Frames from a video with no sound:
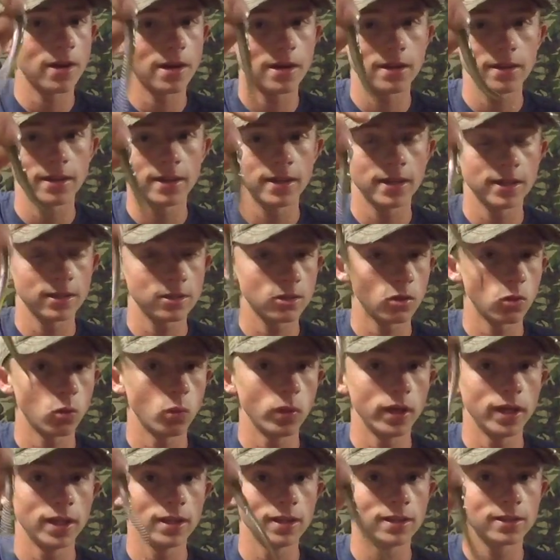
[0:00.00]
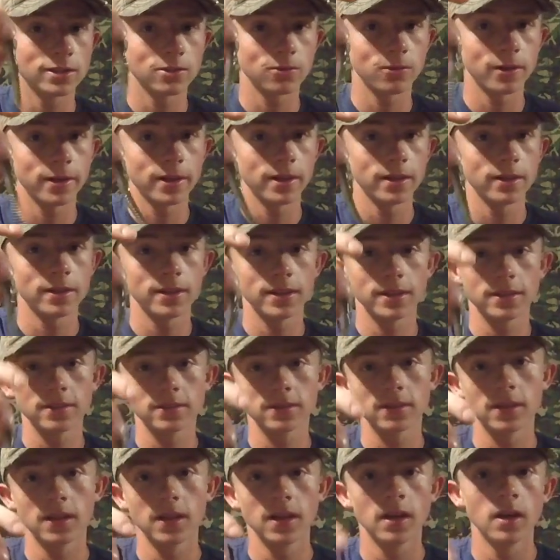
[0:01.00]
rigging this or weedless rigging
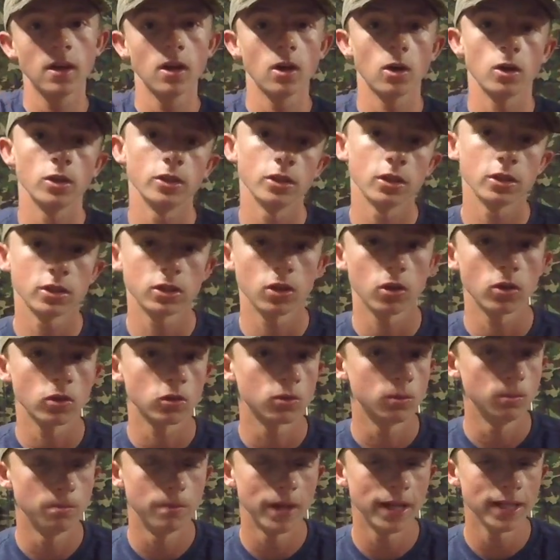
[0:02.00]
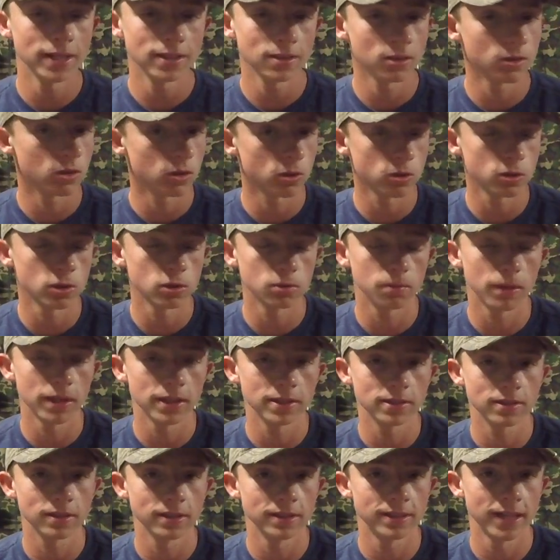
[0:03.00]
this, or just
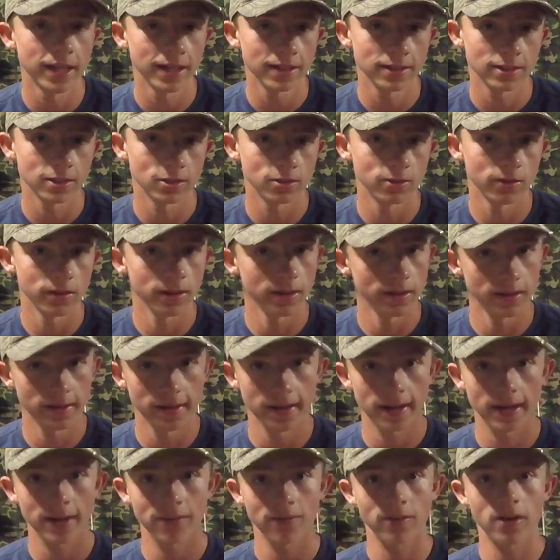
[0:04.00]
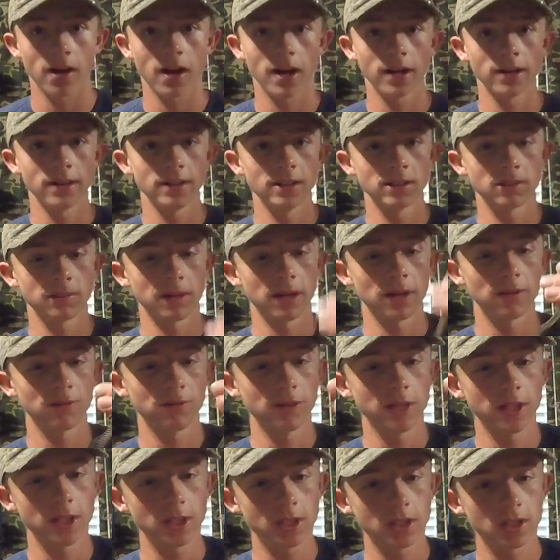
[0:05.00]
basically Texas rigging it. I've caught a decent amount of
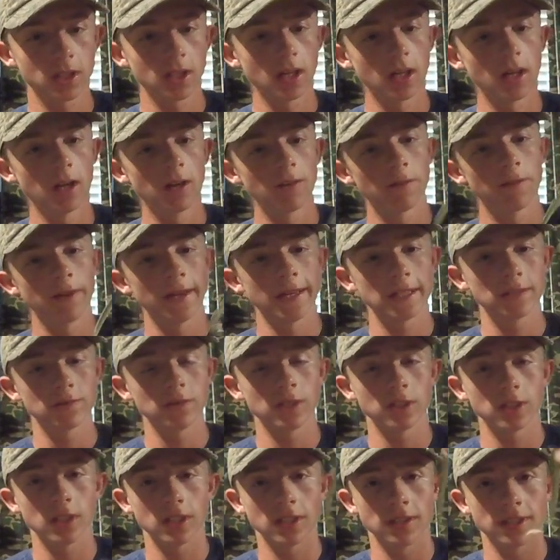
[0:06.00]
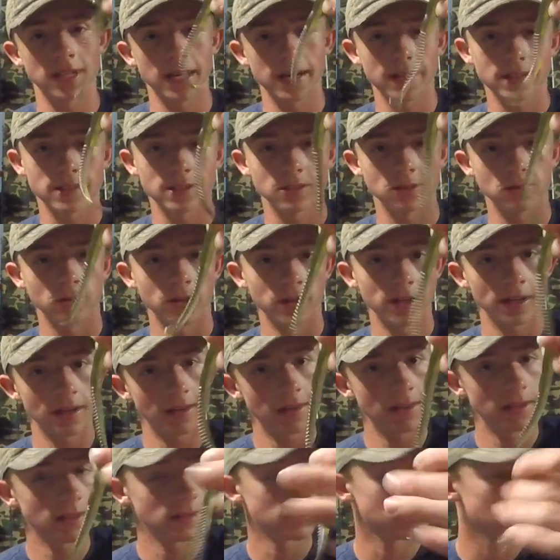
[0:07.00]
fish finesse fishing Texas rigging
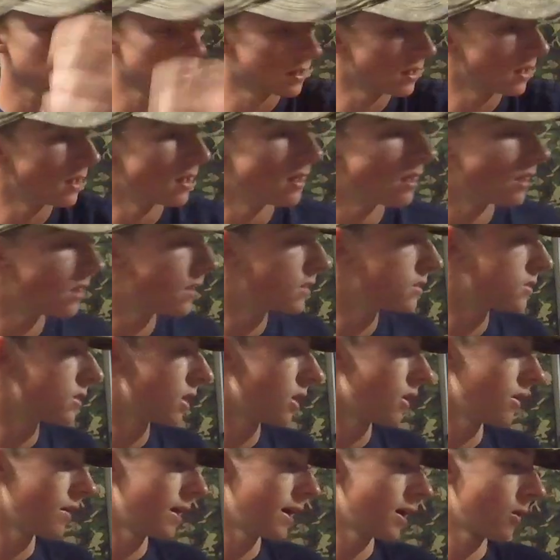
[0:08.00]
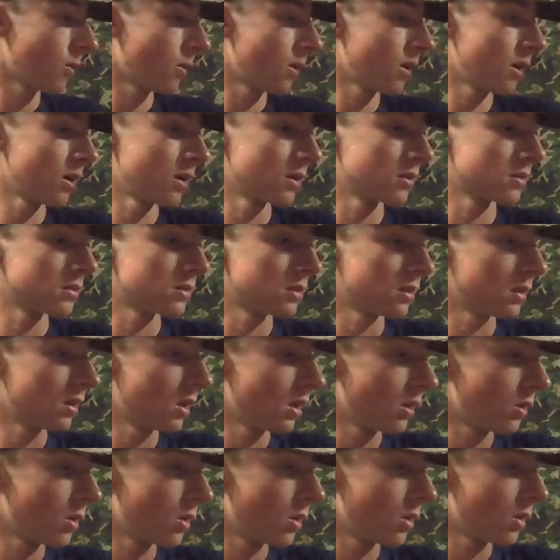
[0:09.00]
this. So that works.
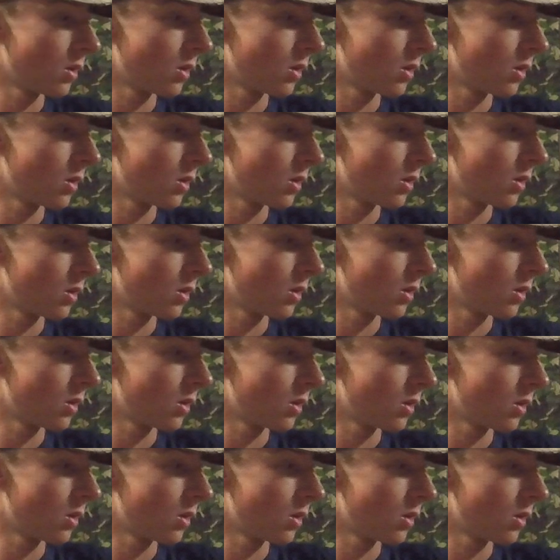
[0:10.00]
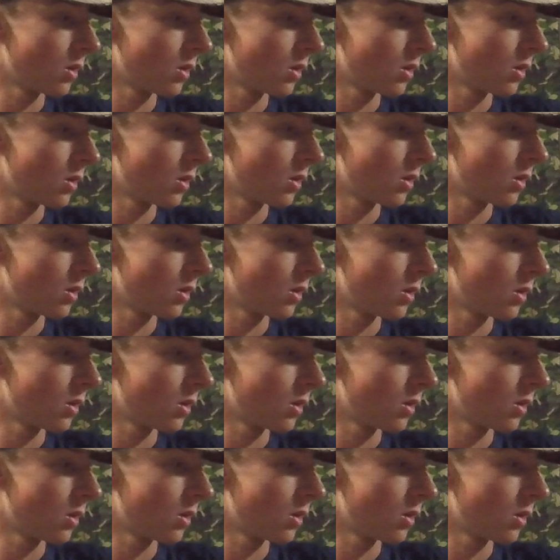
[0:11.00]
Another one. This
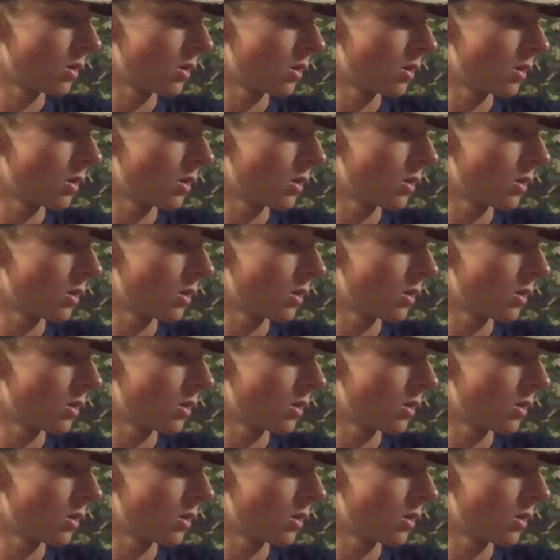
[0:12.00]
was in the